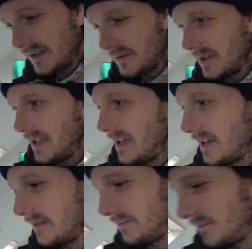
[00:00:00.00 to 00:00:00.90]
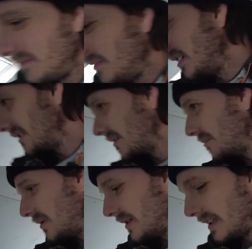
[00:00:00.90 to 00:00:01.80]
You'll see that at
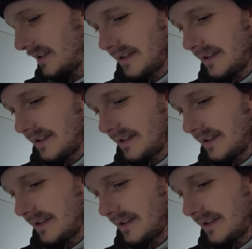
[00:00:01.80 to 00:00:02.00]
some point.